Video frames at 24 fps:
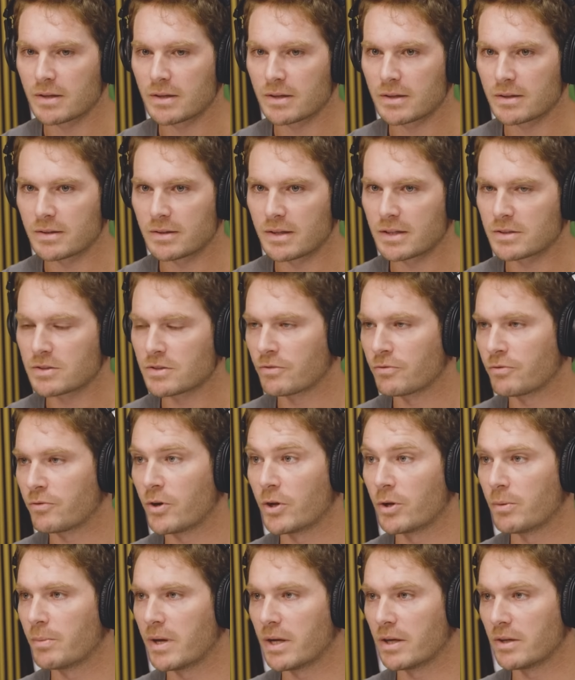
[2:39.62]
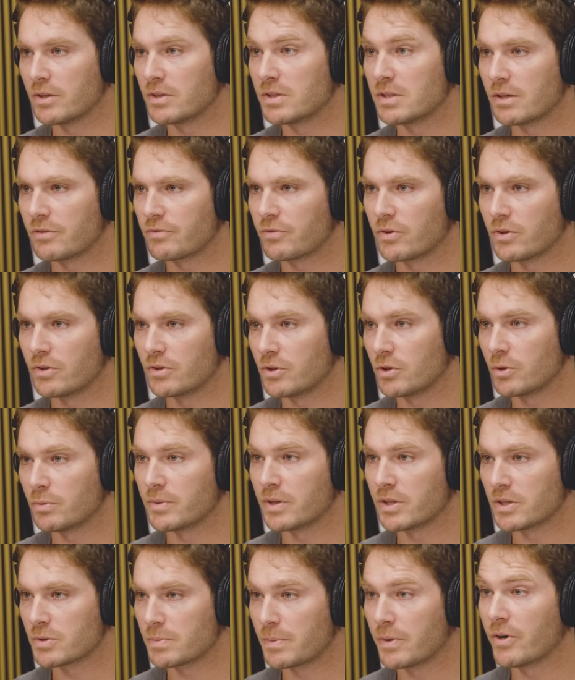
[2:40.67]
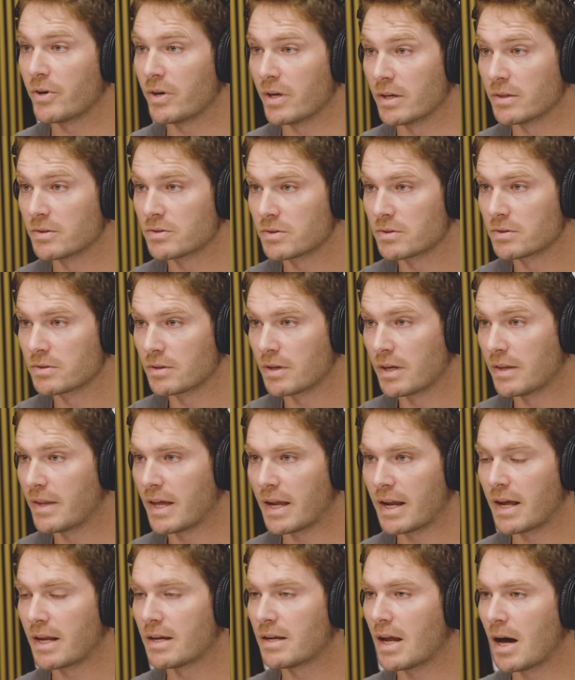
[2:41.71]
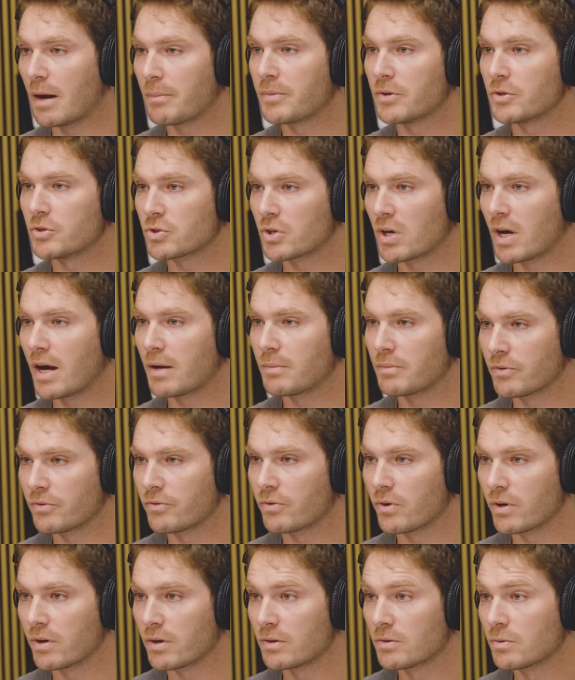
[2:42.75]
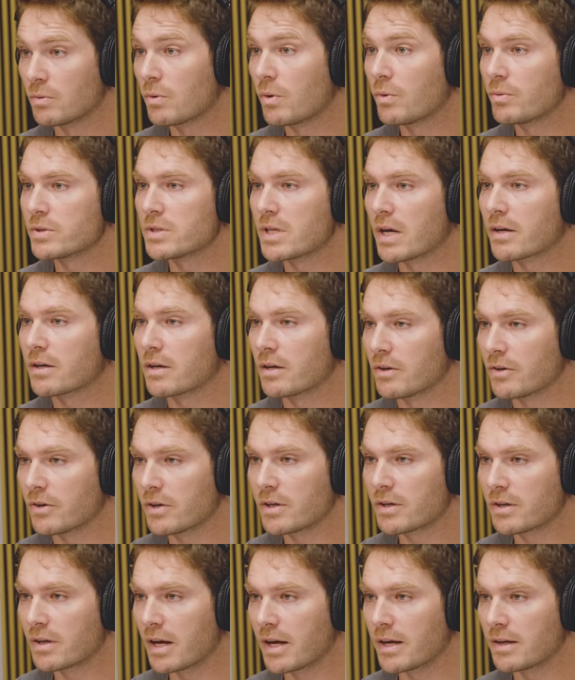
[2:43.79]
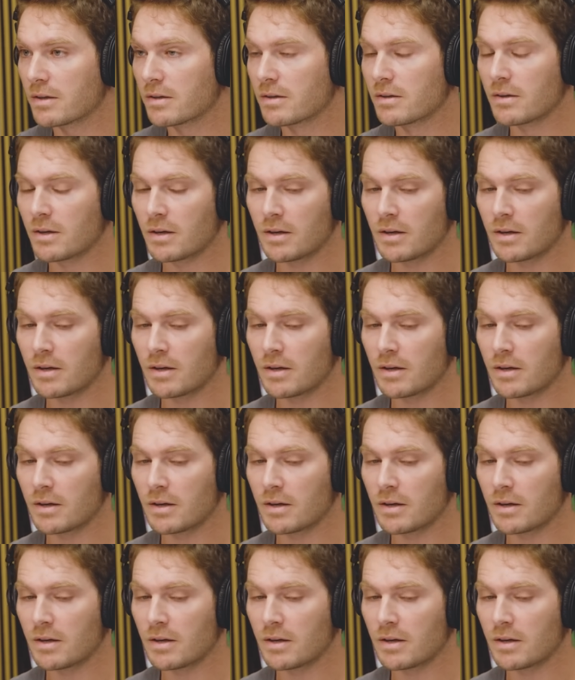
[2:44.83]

that's a fundamentally different human experience, and that had not been tried before. What was that going to look like?